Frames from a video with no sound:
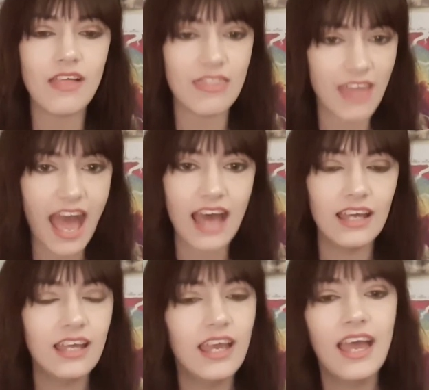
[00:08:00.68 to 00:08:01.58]
that,
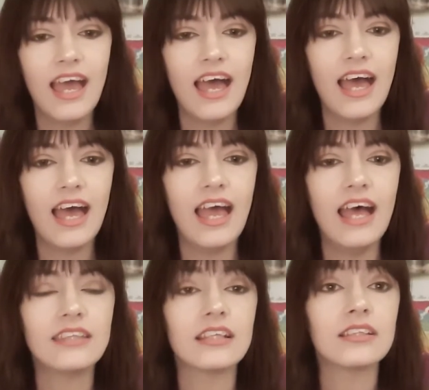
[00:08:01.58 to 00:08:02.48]

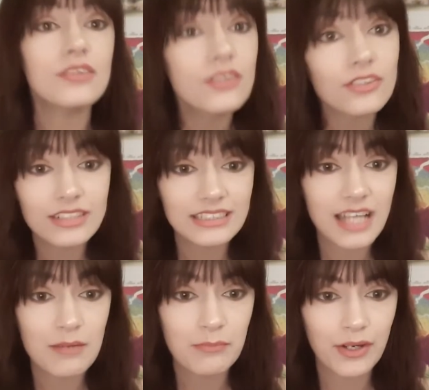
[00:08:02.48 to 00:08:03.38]
and the ludicrous
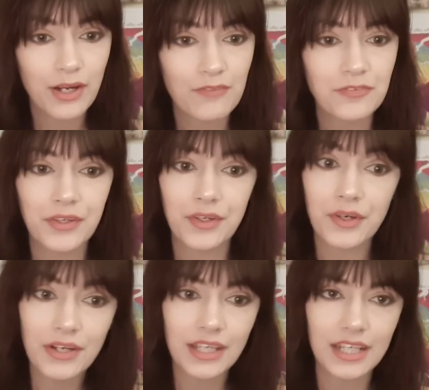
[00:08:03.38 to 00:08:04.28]
number of
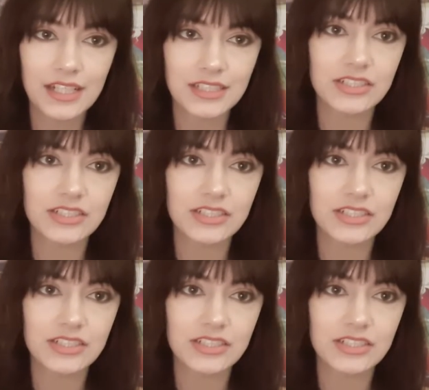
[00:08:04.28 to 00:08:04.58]
queer-coded characters,